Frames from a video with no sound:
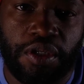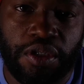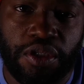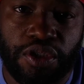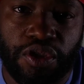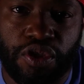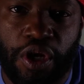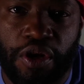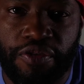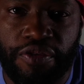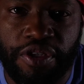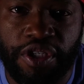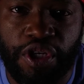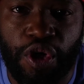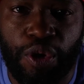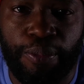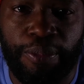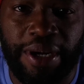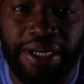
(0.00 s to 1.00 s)
So I really
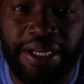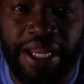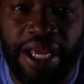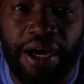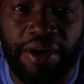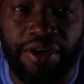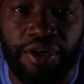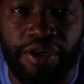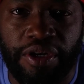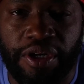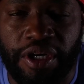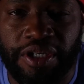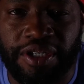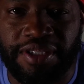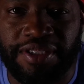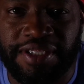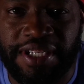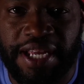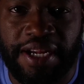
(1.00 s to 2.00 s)
hope by now you're
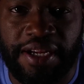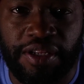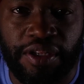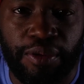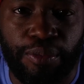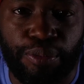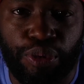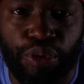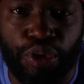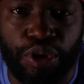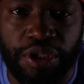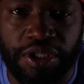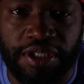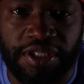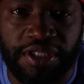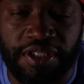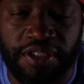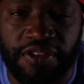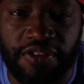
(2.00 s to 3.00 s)
understanding the
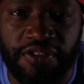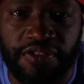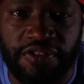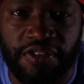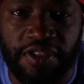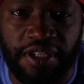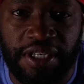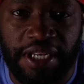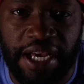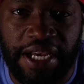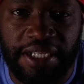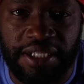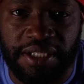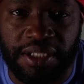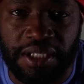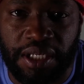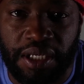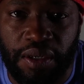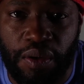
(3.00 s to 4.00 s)
importance of
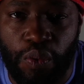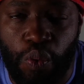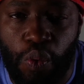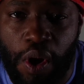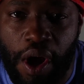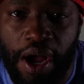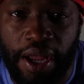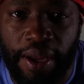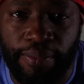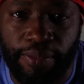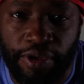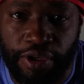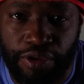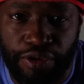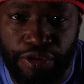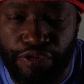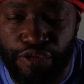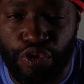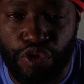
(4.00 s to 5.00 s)
lights and why I'm going
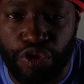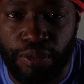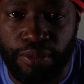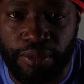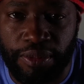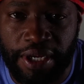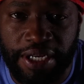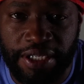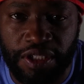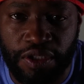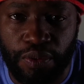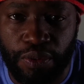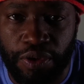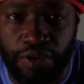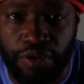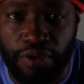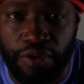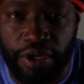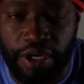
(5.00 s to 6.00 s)
to review some lights
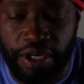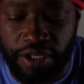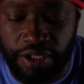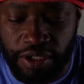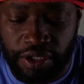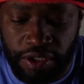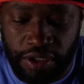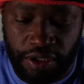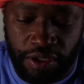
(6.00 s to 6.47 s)
with you guys.